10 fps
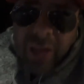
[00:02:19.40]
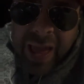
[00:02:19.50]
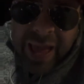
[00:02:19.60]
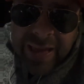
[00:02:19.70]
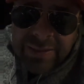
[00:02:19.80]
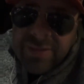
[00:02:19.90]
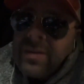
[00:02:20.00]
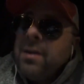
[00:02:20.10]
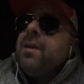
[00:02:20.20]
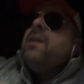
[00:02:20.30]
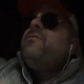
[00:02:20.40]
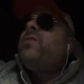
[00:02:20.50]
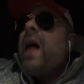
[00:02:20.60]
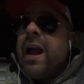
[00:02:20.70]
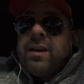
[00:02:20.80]
Please?
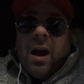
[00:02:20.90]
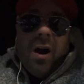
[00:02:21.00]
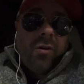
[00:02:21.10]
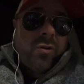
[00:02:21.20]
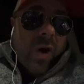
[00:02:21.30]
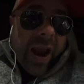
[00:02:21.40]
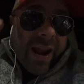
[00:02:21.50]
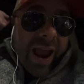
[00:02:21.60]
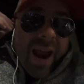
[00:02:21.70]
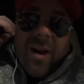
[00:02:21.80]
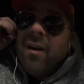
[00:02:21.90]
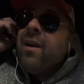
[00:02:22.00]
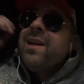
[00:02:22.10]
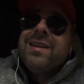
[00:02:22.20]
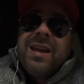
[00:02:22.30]
Flacco, great
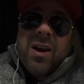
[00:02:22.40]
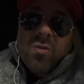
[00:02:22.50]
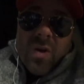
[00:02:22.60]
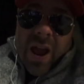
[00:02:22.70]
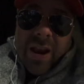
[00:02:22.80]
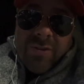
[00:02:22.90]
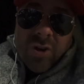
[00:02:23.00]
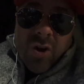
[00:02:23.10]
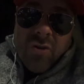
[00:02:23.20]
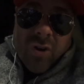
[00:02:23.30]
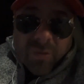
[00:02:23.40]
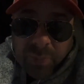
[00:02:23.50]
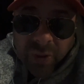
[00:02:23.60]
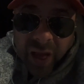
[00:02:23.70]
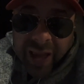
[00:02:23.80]
hair. Get ready, dude. You're
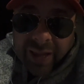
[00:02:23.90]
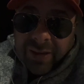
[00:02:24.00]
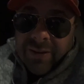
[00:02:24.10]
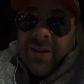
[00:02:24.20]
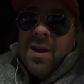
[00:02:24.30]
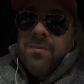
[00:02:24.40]
playing.